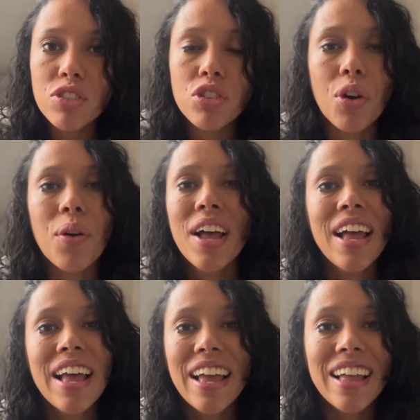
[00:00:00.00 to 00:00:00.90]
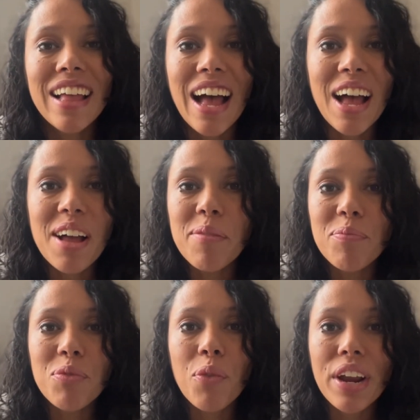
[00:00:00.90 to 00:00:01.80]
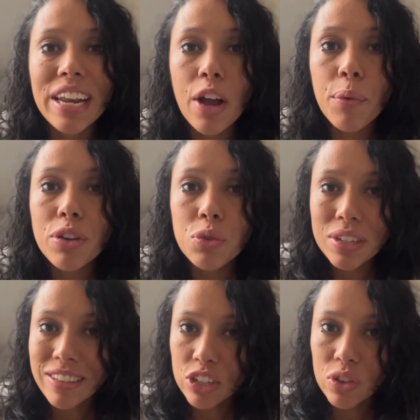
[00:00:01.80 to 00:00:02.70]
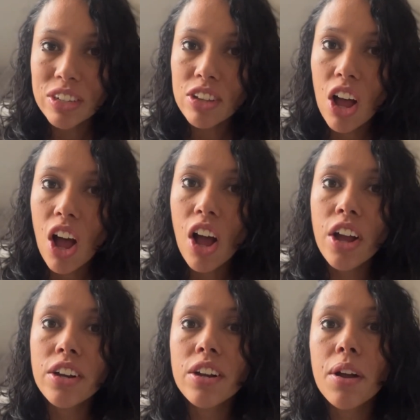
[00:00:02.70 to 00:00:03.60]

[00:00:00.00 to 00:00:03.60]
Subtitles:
So right now we're doing a series on